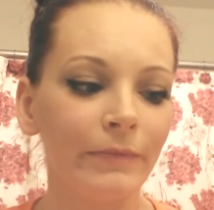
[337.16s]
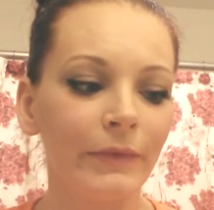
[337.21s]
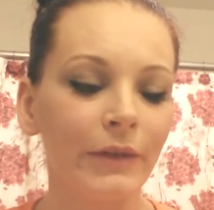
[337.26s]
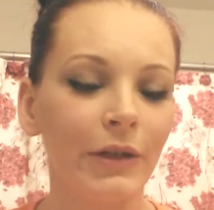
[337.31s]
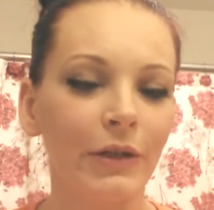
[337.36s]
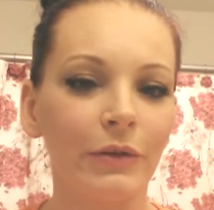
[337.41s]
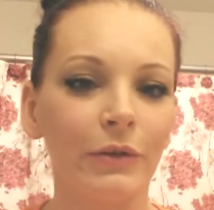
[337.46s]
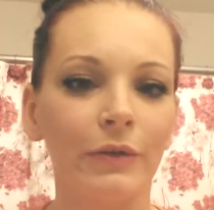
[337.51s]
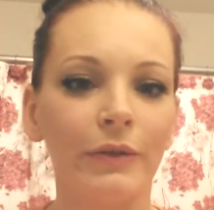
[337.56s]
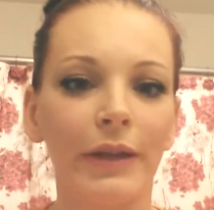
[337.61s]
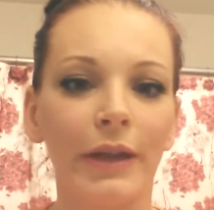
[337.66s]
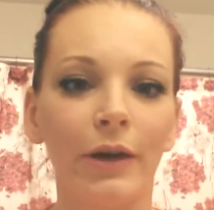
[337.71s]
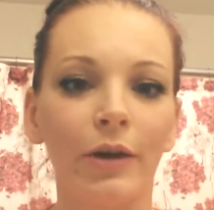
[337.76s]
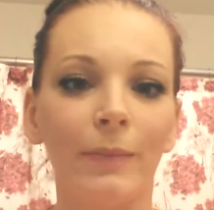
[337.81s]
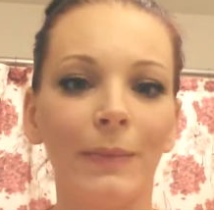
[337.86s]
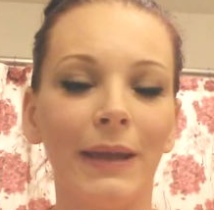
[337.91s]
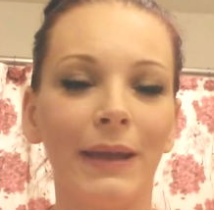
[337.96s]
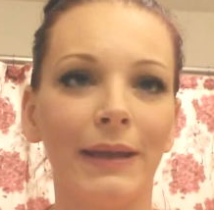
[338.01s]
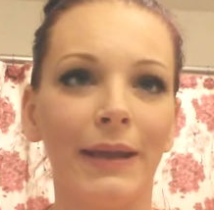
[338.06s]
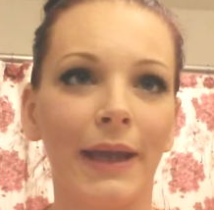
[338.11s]
you know, that
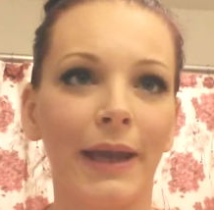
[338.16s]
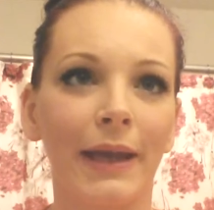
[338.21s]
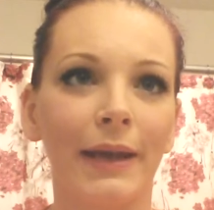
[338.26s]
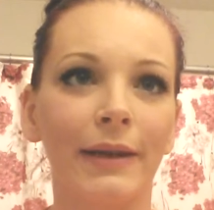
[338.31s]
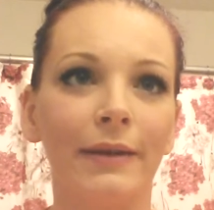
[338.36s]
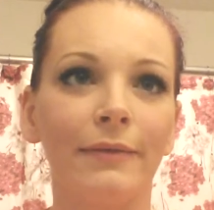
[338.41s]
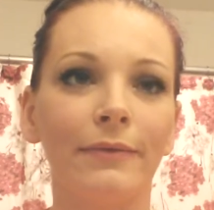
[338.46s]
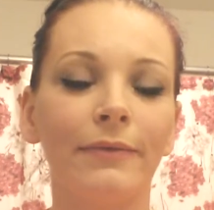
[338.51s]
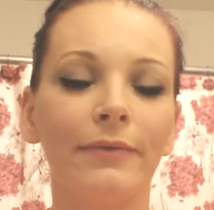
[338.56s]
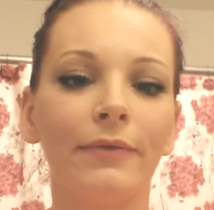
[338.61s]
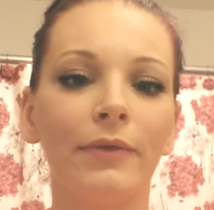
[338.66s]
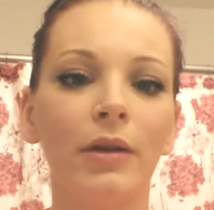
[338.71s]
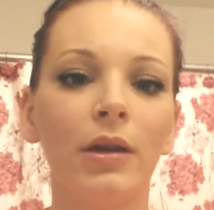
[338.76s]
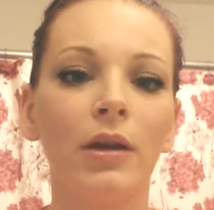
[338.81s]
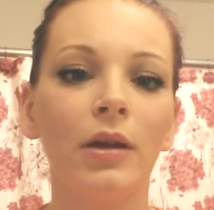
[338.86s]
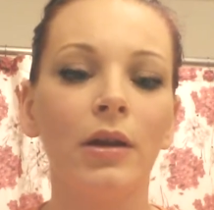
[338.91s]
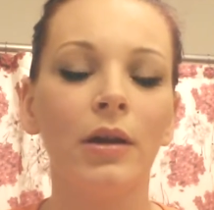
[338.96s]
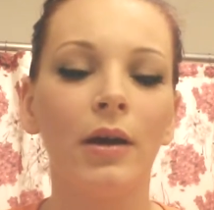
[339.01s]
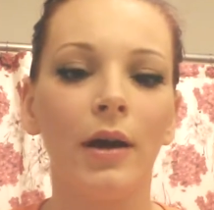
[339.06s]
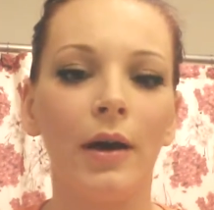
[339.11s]
are being negative.
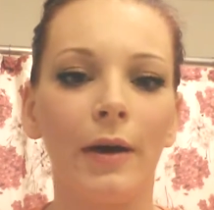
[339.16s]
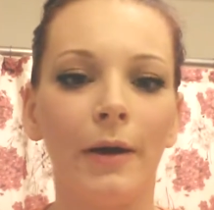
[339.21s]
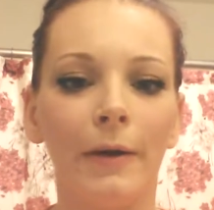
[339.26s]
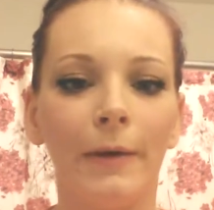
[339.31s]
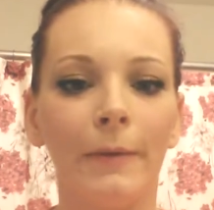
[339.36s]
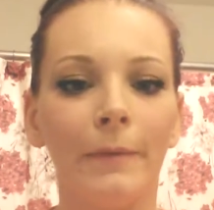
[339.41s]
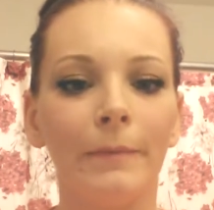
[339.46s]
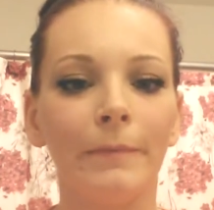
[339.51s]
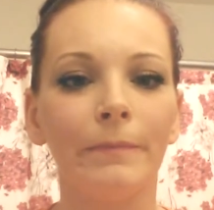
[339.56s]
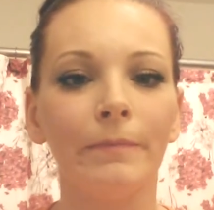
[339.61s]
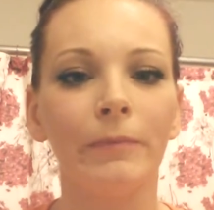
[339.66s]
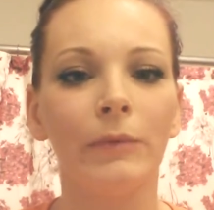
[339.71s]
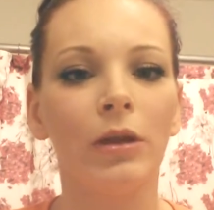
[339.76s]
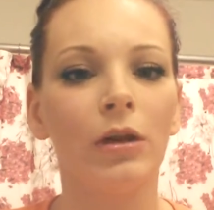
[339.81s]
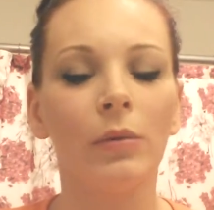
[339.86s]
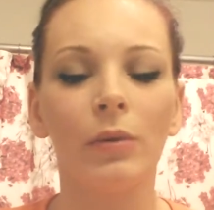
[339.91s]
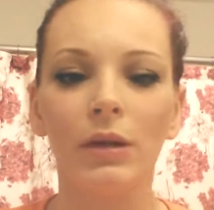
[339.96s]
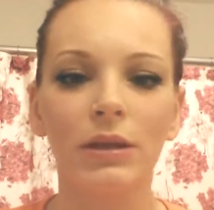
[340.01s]
Your